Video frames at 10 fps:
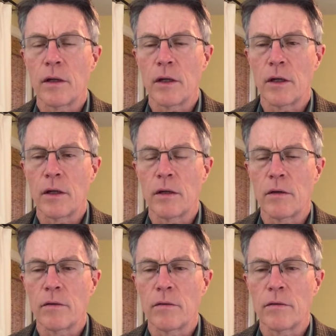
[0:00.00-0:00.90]

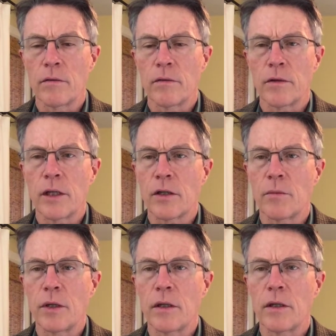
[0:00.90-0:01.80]
uh,
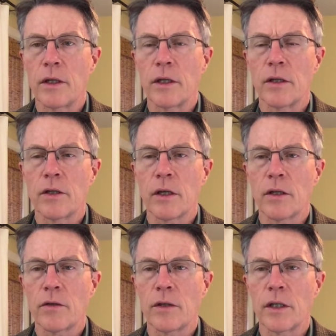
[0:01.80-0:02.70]
disability in this
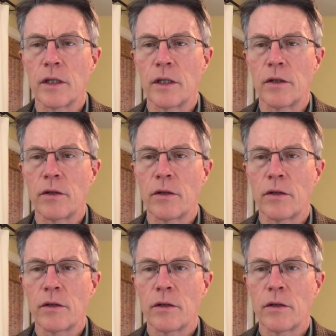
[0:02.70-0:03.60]
country
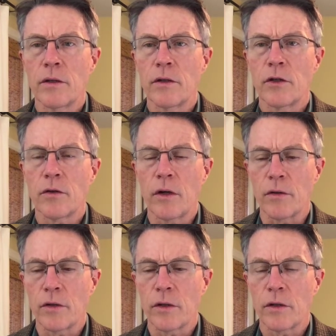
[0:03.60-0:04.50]
is
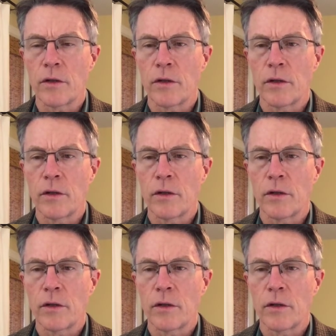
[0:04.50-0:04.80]
strokes,